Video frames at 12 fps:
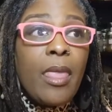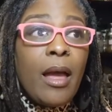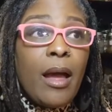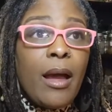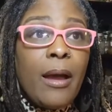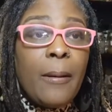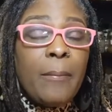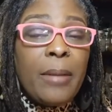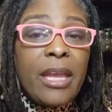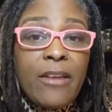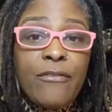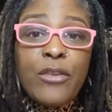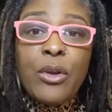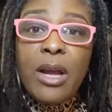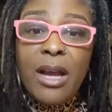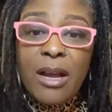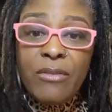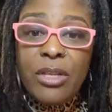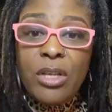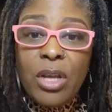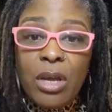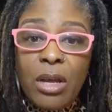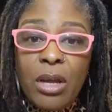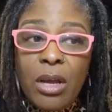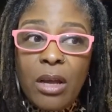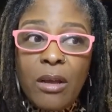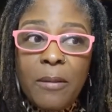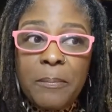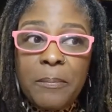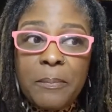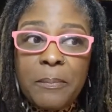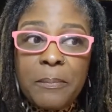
Um, if your oven um,